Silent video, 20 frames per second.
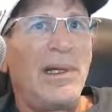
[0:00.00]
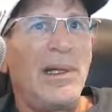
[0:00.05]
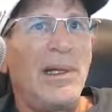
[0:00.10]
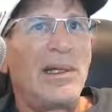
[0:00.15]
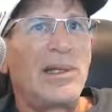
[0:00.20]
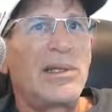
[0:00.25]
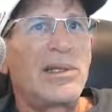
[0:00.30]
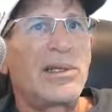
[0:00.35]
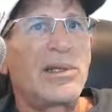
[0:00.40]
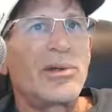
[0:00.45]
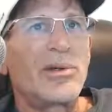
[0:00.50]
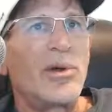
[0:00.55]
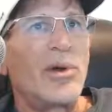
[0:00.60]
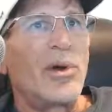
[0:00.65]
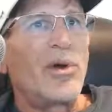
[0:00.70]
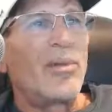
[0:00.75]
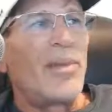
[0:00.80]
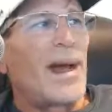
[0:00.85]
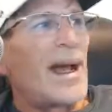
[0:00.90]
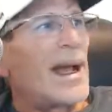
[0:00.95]

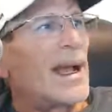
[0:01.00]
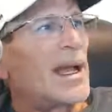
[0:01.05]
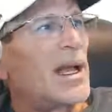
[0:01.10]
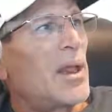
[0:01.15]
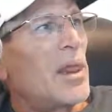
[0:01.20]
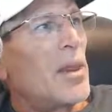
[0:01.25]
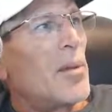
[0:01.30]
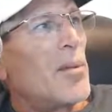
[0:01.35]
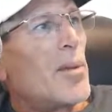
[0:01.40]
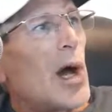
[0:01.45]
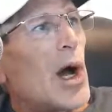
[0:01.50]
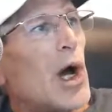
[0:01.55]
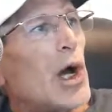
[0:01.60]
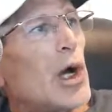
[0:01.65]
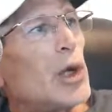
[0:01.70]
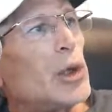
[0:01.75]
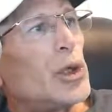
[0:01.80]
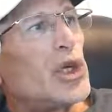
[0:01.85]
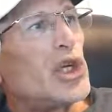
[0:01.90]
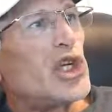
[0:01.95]
Scroll back in the
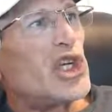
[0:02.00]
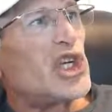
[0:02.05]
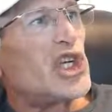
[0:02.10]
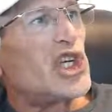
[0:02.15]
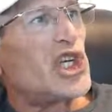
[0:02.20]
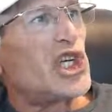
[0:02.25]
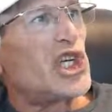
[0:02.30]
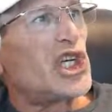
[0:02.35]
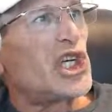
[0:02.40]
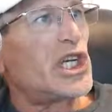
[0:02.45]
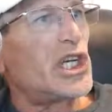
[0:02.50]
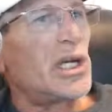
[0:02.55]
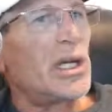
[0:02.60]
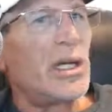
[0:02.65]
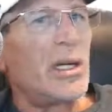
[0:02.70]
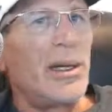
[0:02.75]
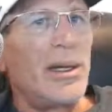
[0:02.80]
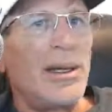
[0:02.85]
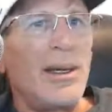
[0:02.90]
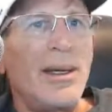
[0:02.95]
MOJO.
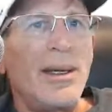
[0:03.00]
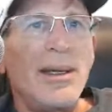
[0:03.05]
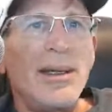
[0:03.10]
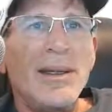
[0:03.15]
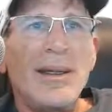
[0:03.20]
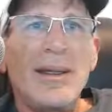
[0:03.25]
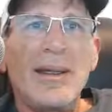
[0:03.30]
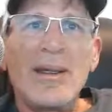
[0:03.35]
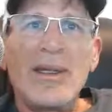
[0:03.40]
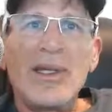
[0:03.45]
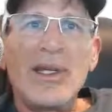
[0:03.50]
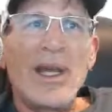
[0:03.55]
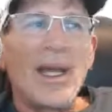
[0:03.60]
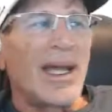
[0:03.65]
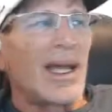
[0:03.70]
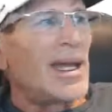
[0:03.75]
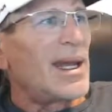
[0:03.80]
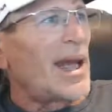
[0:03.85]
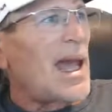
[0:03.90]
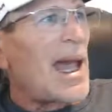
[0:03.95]

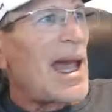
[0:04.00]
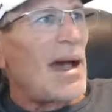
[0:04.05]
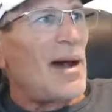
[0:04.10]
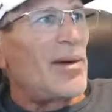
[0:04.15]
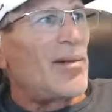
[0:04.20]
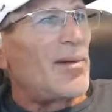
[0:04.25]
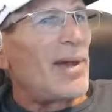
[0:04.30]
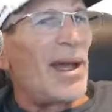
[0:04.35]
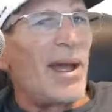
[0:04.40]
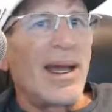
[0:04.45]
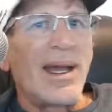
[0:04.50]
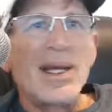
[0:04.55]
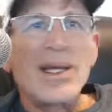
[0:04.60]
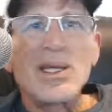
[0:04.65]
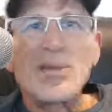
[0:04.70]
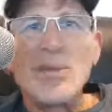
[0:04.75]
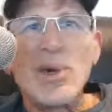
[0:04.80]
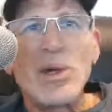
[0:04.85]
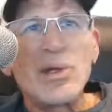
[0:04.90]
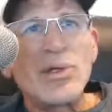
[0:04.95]
Check it out, man,
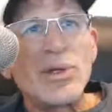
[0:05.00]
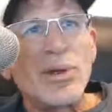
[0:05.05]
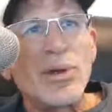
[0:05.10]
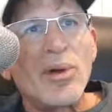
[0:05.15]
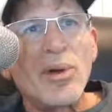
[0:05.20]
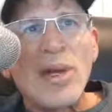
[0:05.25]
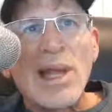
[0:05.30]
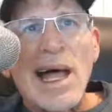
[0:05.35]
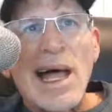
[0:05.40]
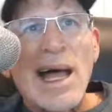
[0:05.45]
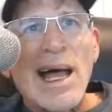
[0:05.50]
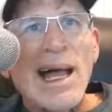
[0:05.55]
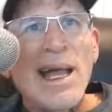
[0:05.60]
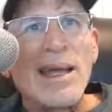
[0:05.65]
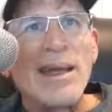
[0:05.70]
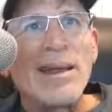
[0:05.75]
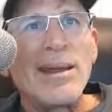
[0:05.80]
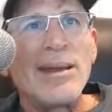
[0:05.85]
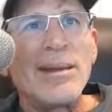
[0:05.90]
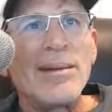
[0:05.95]
because MOJO don't
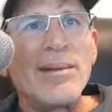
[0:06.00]
lie.